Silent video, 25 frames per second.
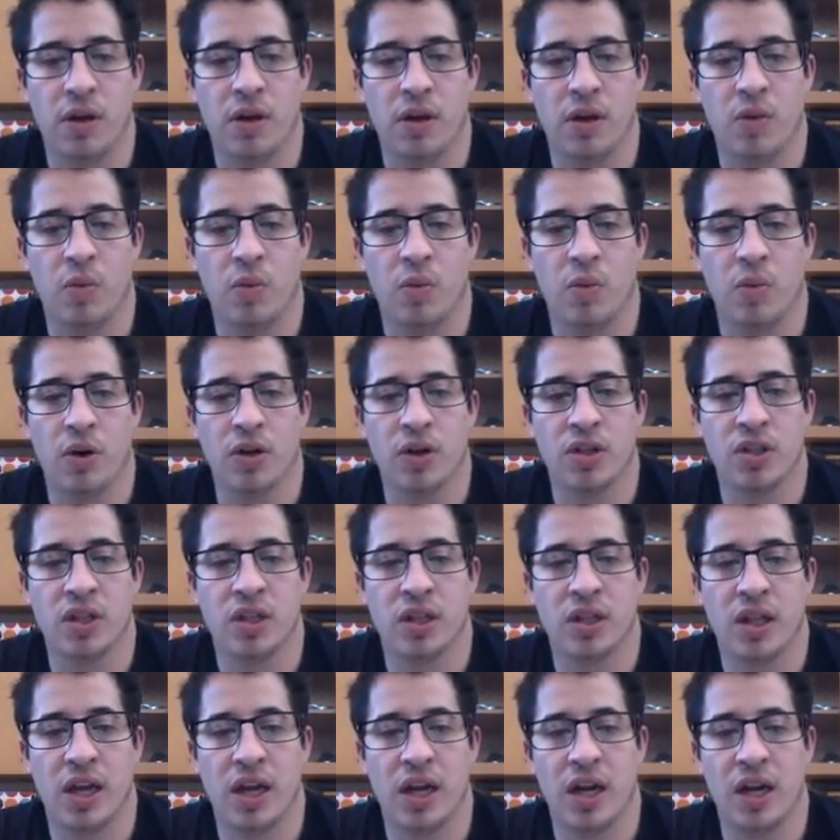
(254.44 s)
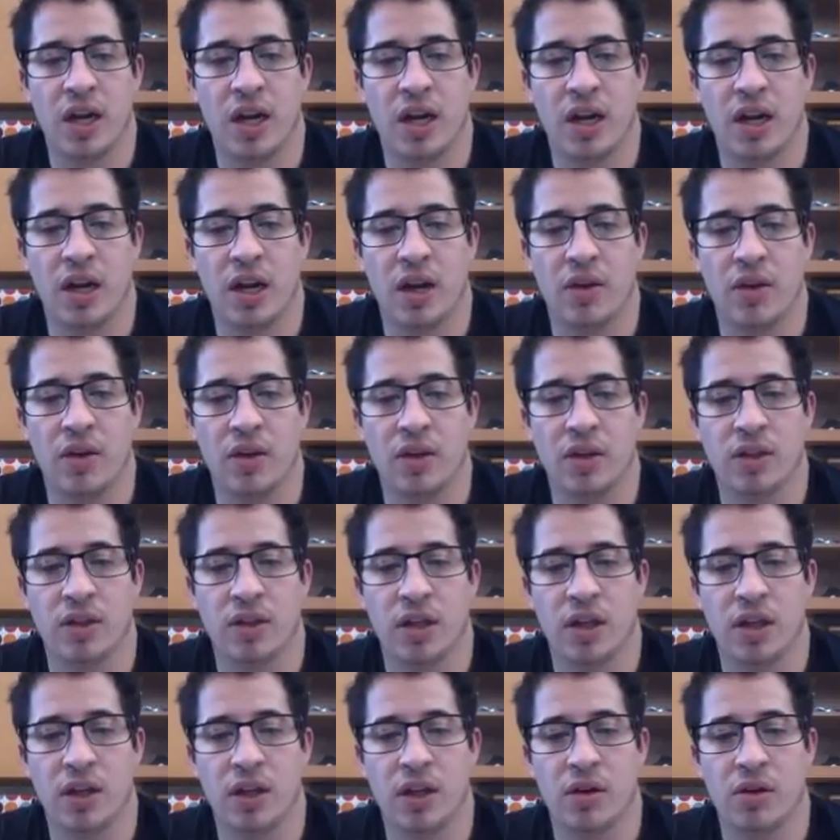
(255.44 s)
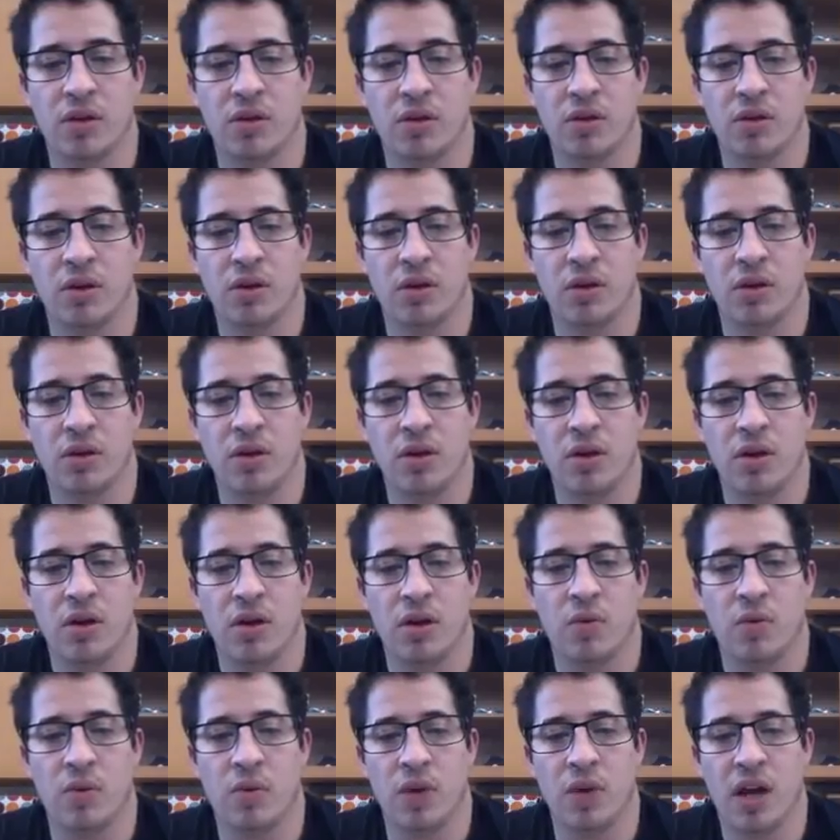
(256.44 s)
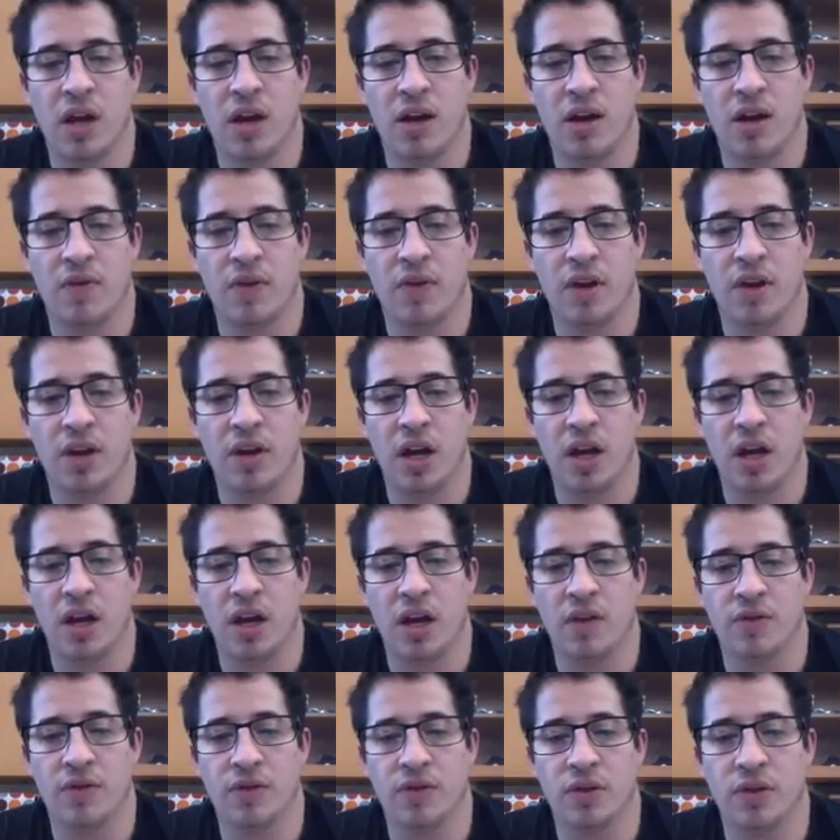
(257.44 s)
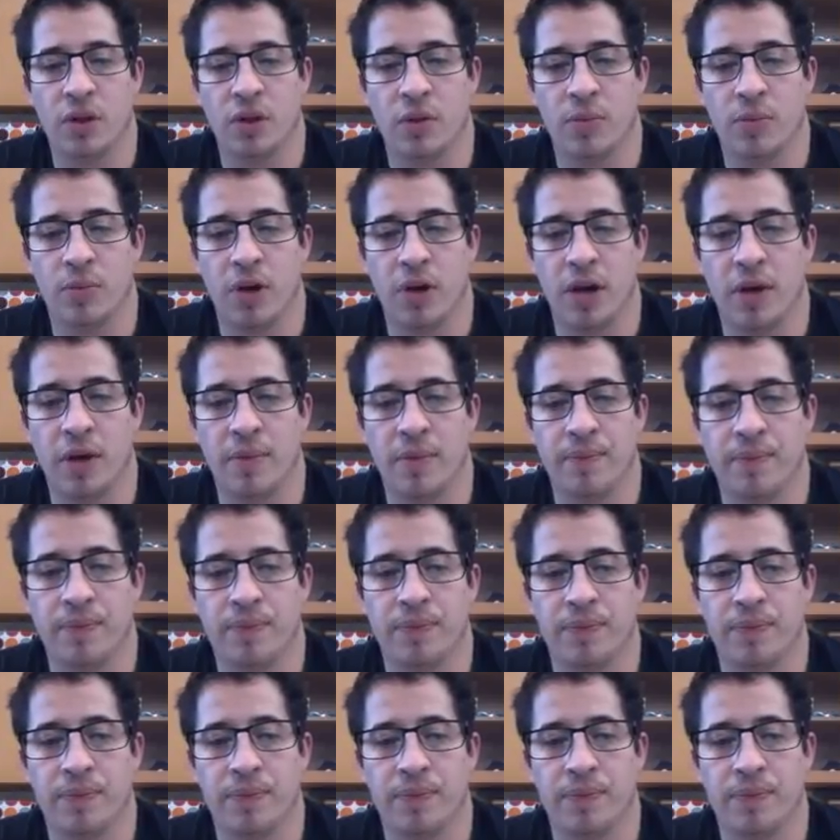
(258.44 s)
we're sliding down this hill, we have a negative slope, right?